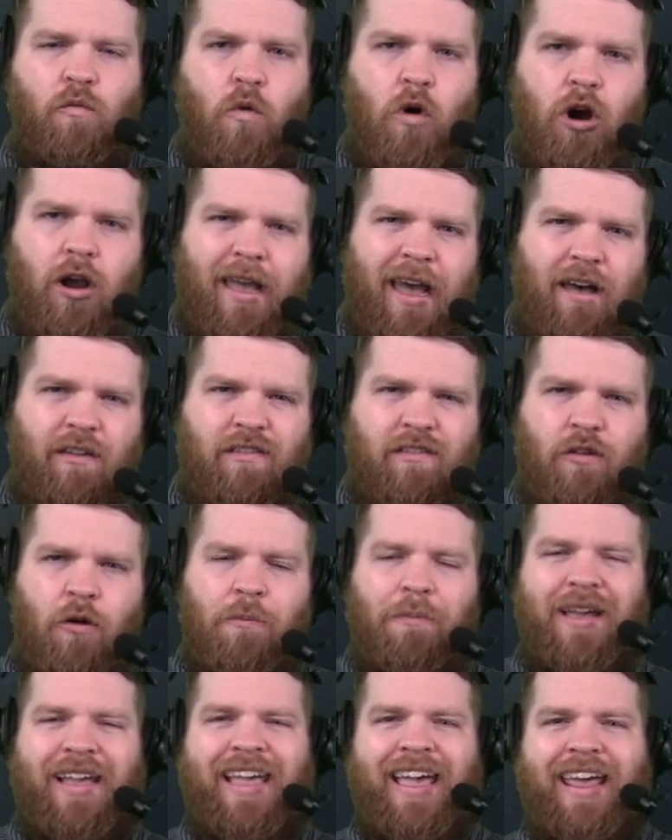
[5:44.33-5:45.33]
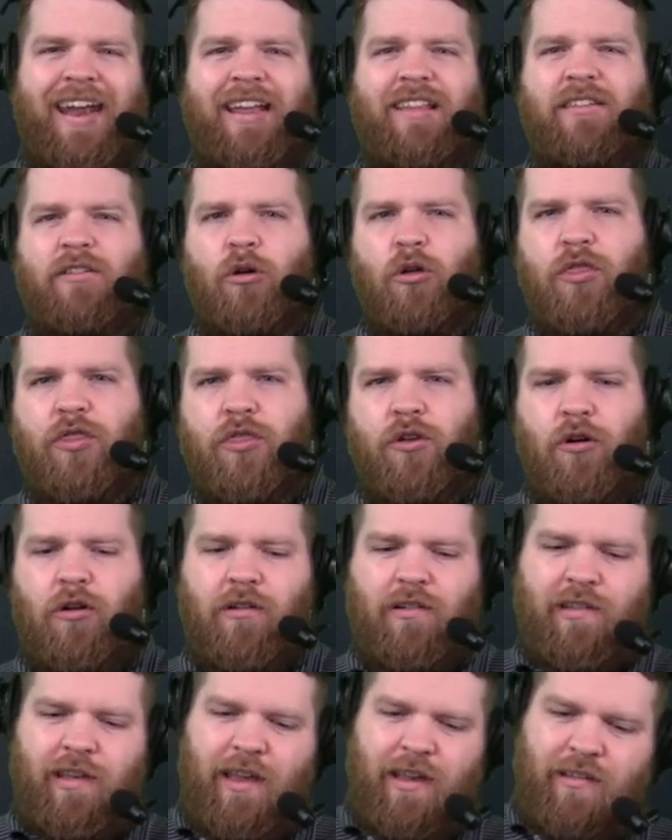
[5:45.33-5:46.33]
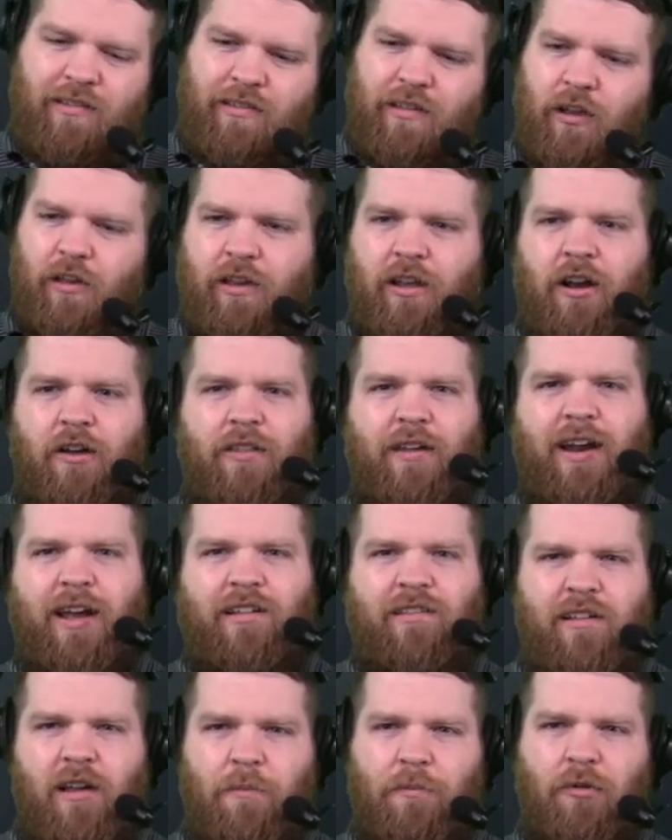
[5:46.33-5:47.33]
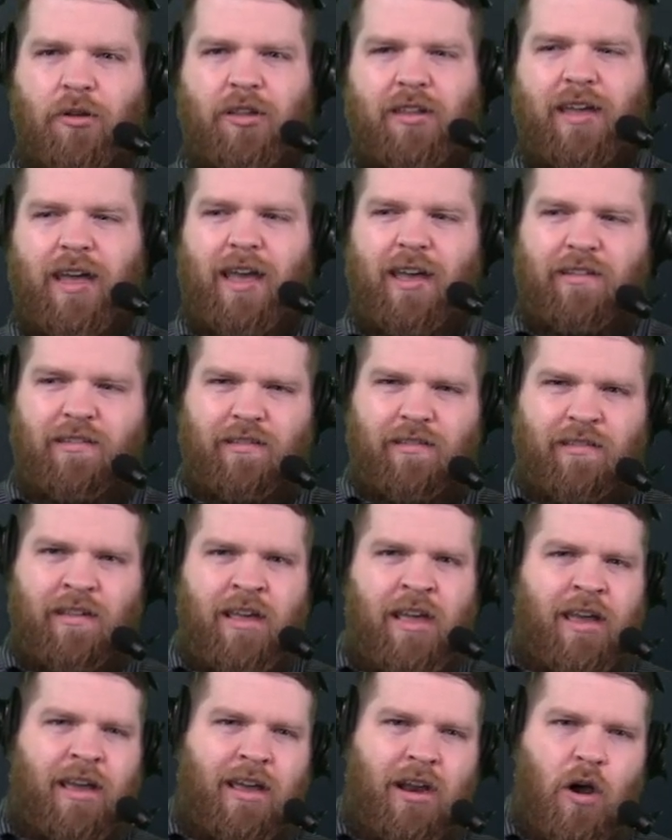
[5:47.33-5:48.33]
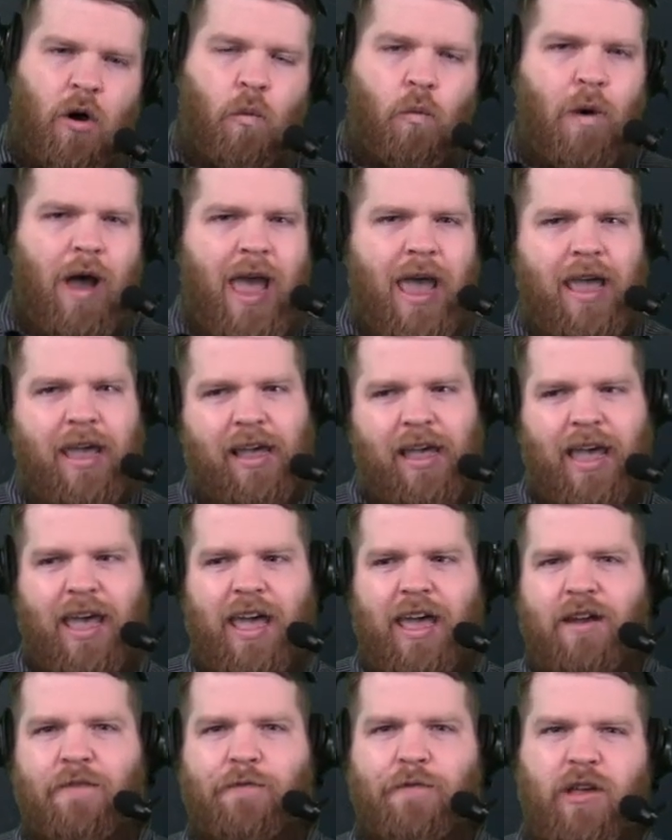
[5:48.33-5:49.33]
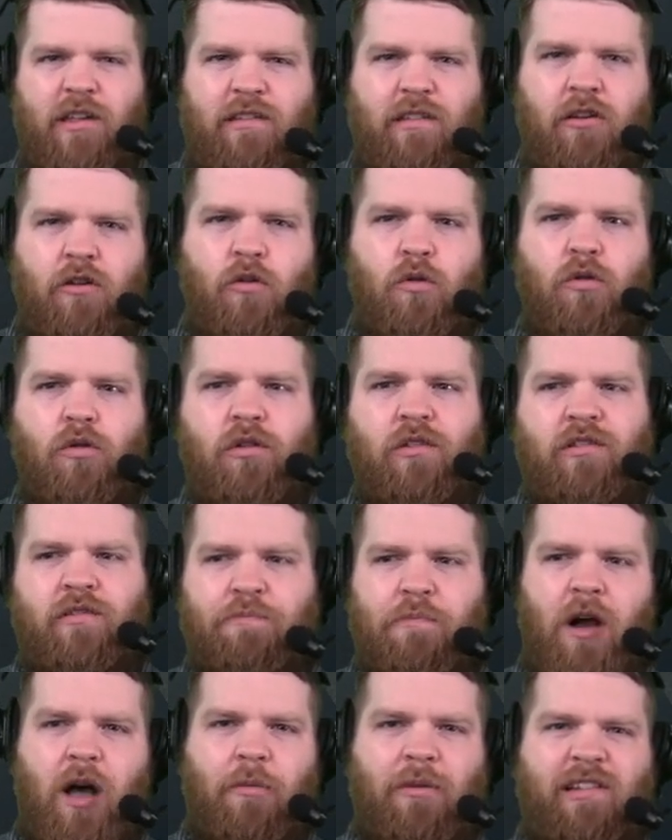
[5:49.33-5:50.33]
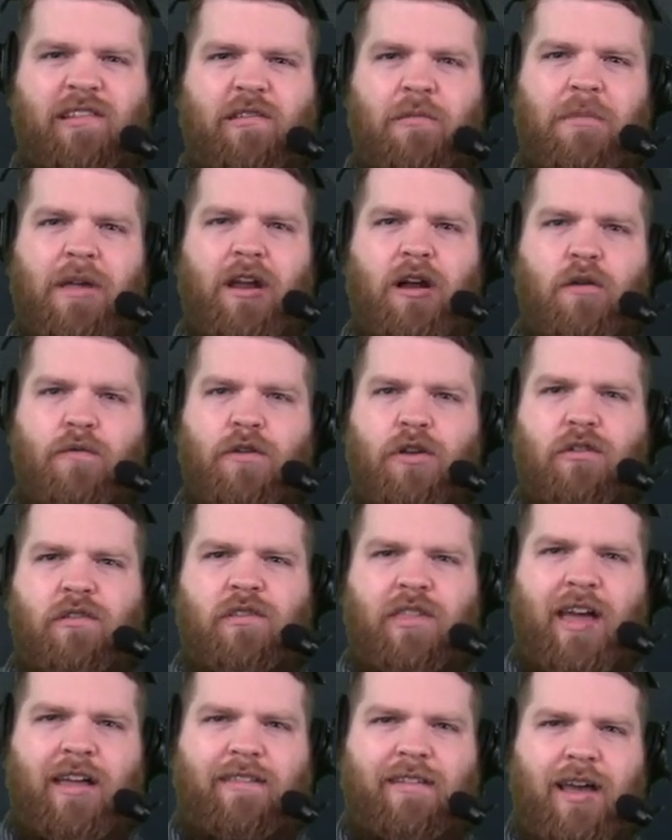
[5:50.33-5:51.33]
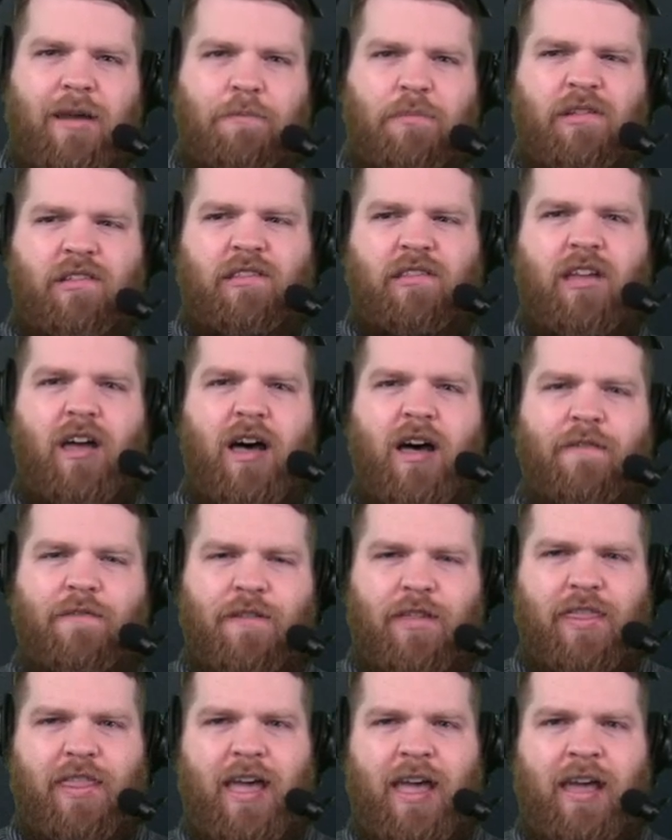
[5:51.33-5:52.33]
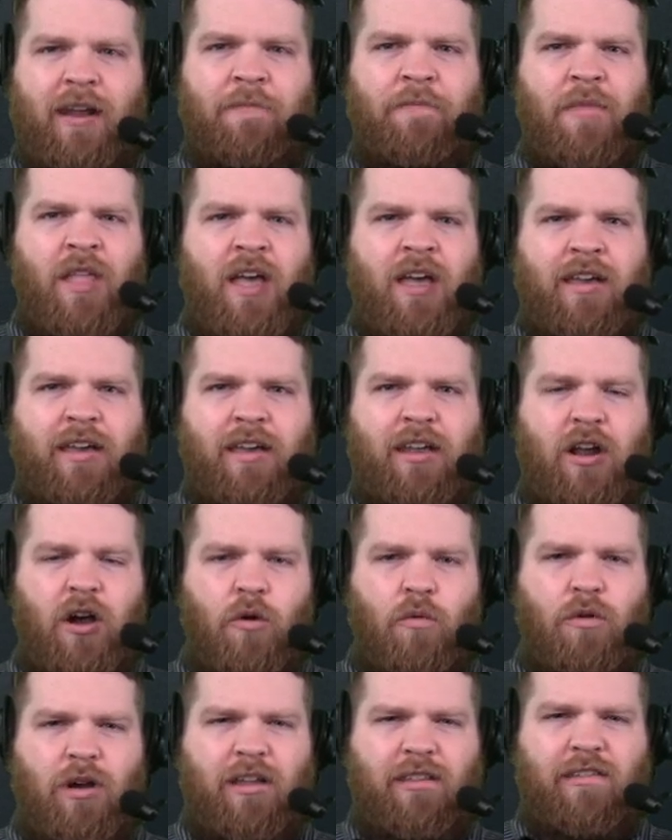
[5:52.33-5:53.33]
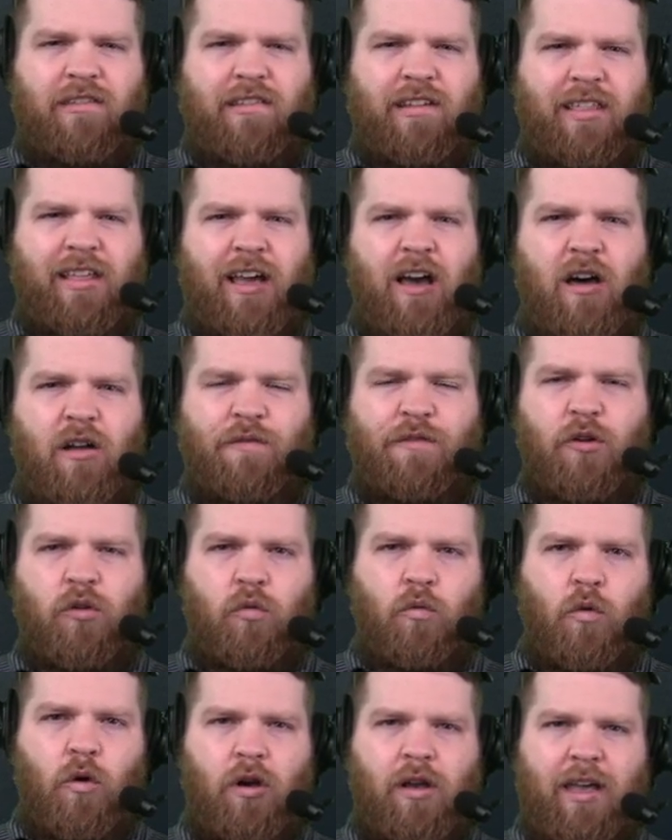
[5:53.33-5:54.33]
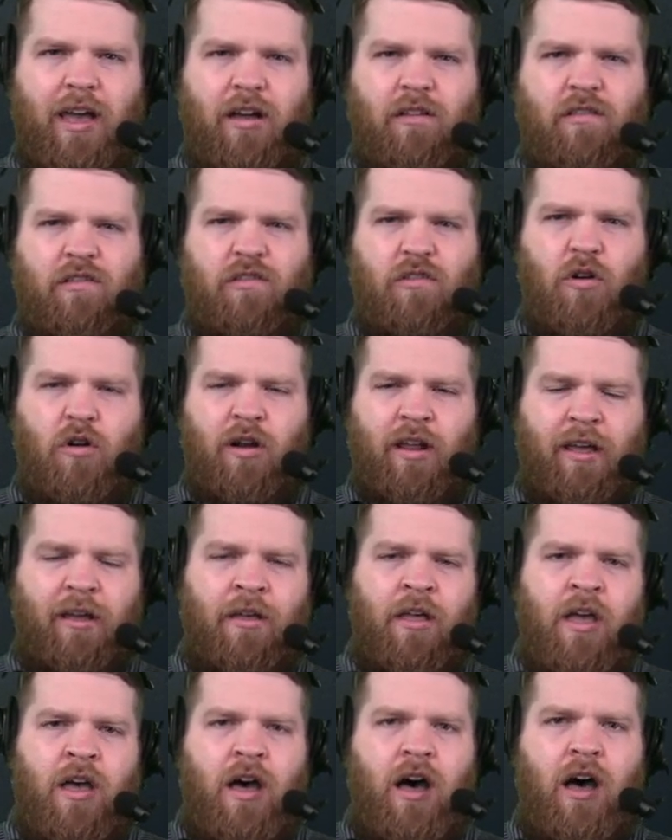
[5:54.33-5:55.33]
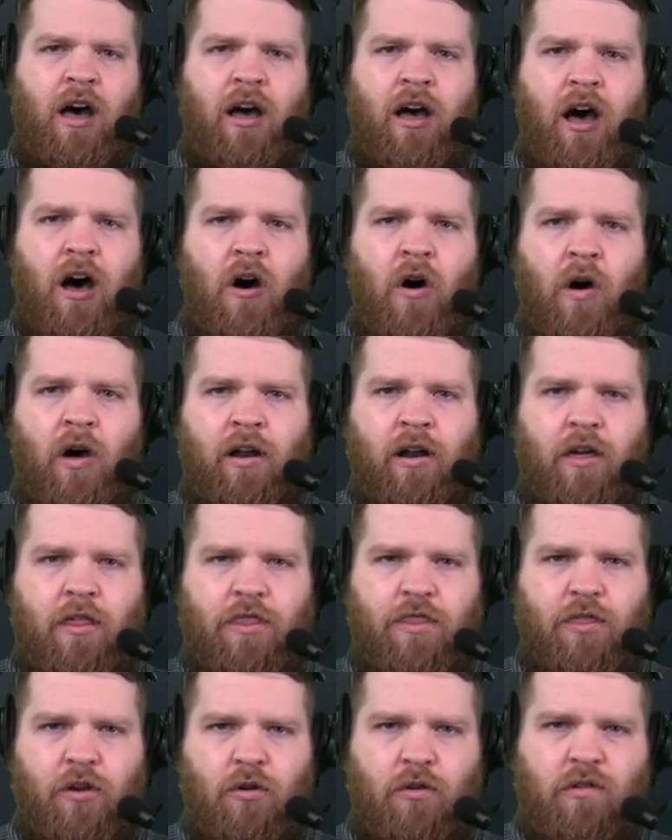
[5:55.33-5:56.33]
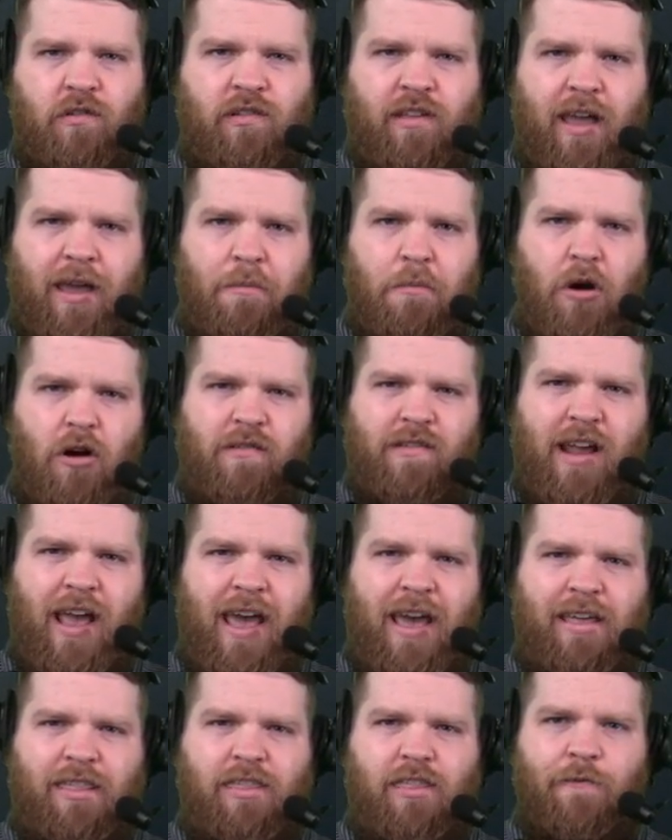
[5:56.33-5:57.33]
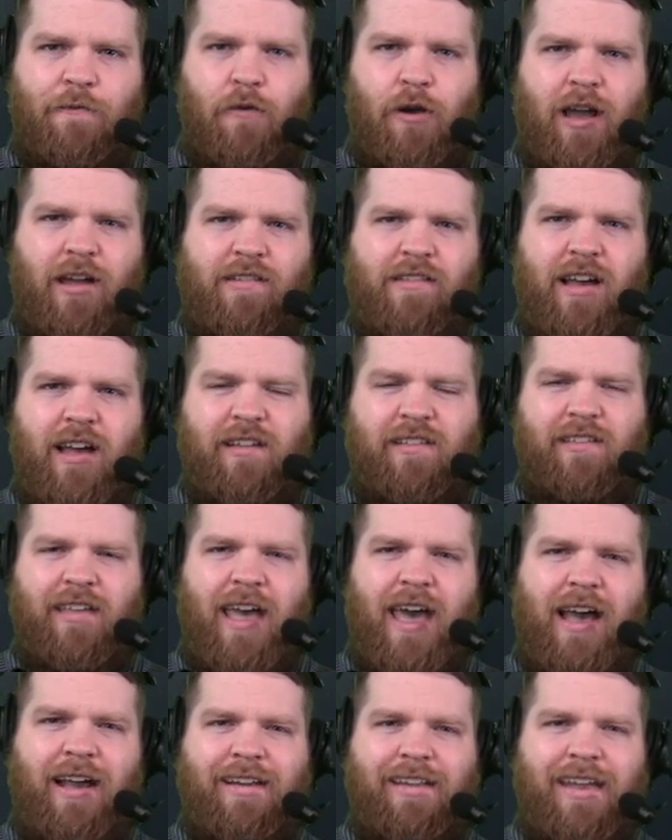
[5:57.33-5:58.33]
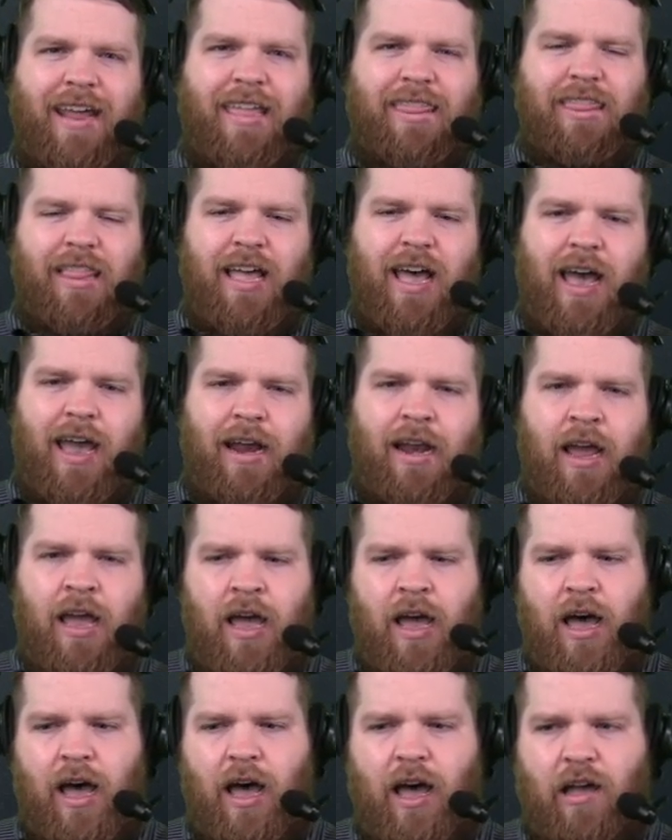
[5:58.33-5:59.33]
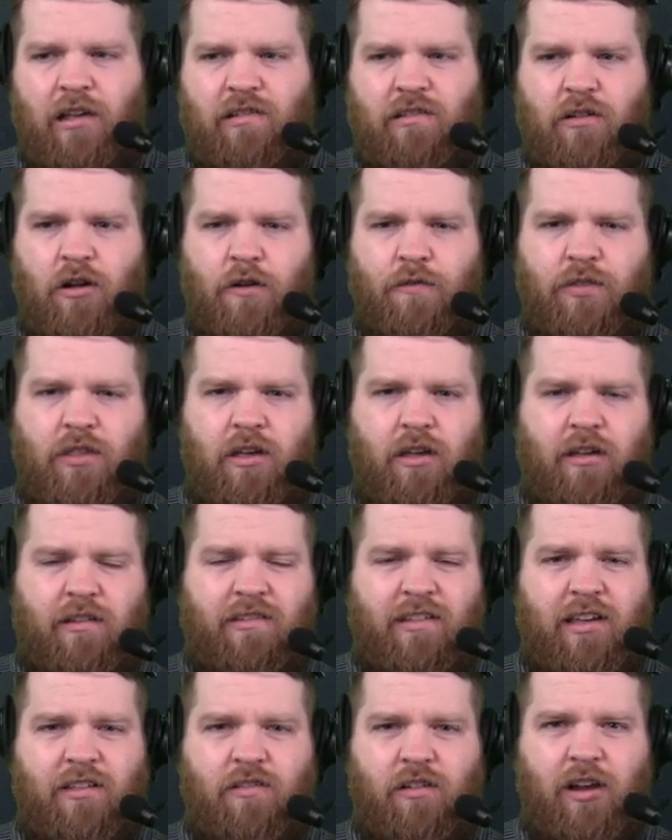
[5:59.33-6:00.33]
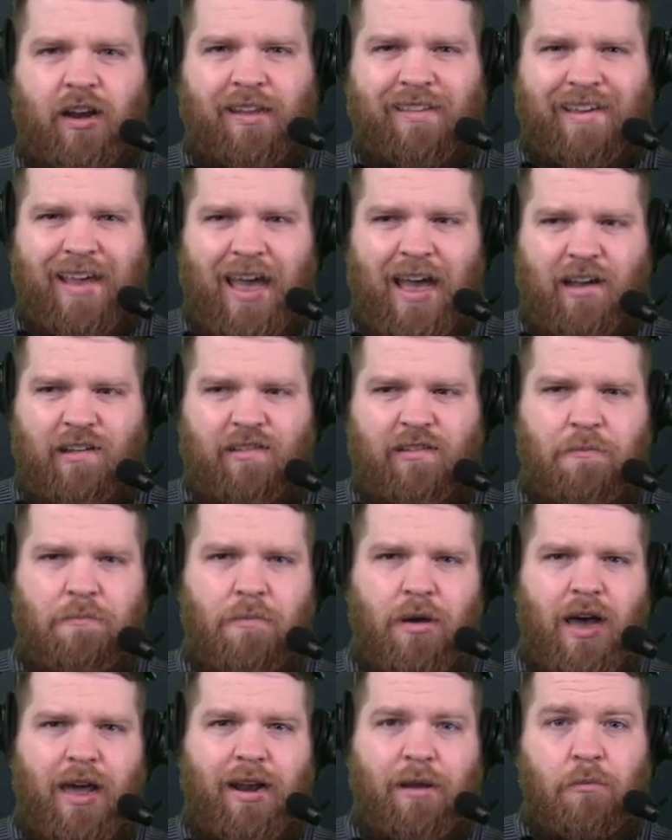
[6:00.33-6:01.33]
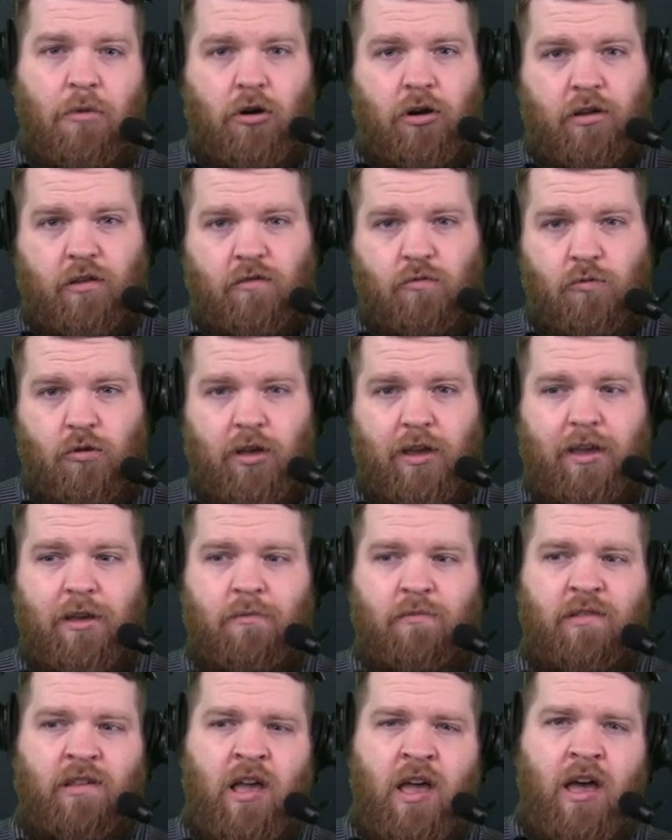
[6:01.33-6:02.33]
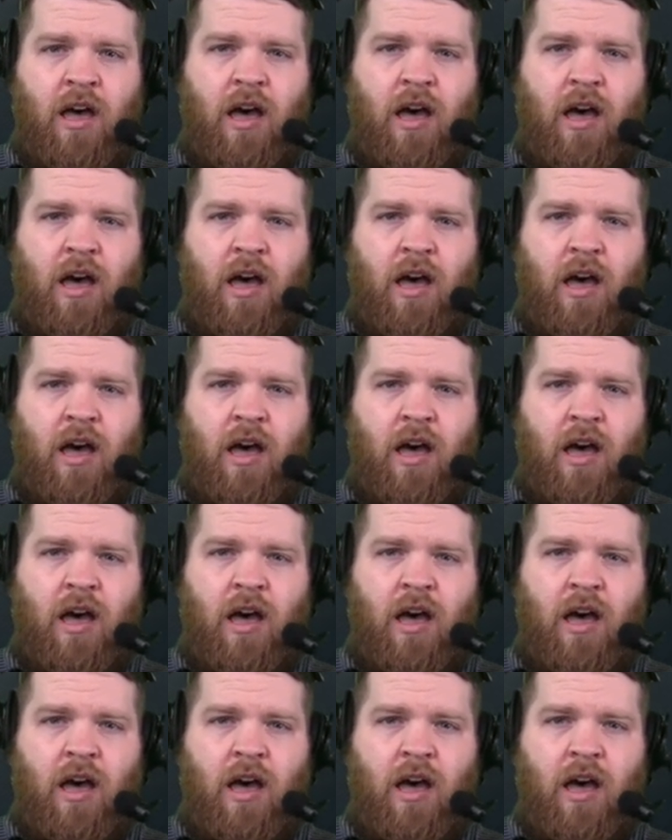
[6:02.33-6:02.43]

Workouts don't begin until Thursday, so the next couple of days is weighing in, physicals, probably some interviews, that type of stuff, and then we'll get to see the on-field workouts starting on Thursday. March 8th, the franchise tag deadline, so if the Saints are going to tag somebody, Marcus Williams,